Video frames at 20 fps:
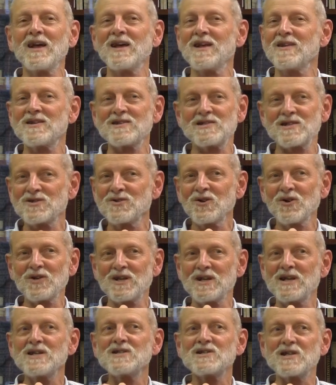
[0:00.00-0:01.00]
It, this is
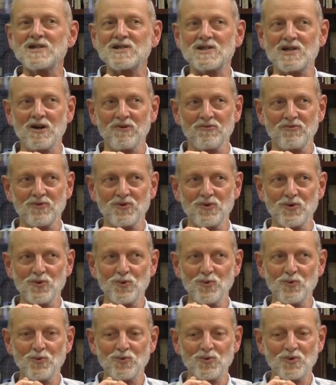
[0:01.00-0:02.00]
not easy stuff
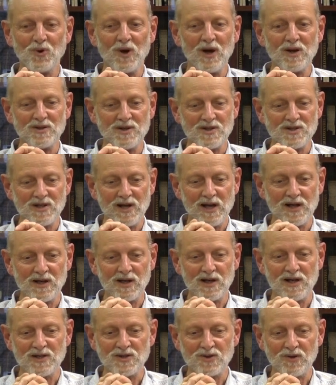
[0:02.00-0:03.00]
to, to
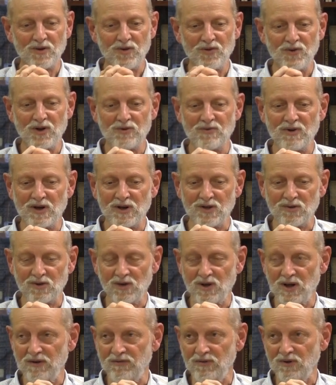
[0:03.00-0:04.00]
understand, at least on a
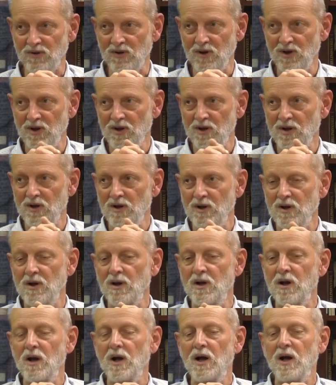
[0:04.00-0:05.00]
theoretical level.
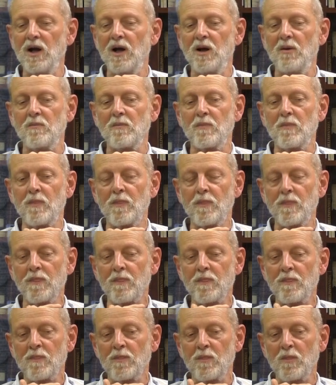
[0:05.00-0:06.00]
Um,
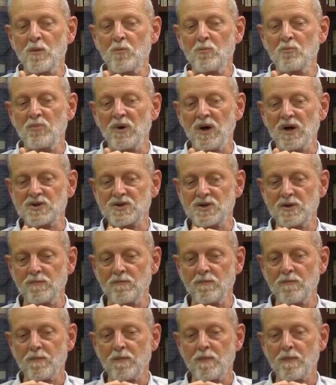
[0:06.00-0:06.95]
but